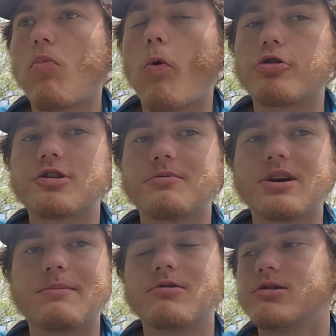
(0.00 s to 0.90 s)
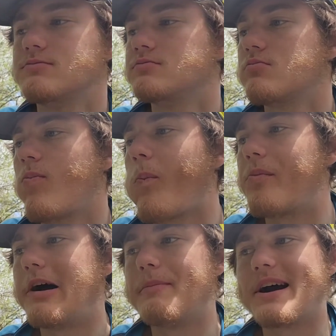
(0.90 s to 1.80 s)
Or sometimes
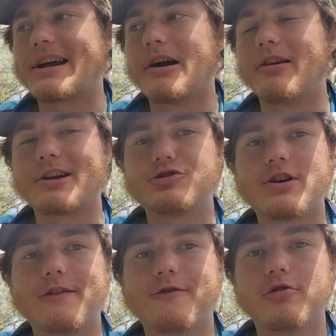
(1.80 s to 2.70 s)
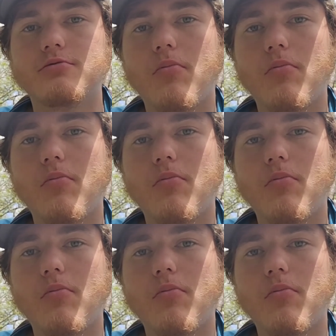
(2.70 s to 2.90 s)
I'll pack out like dried fruit.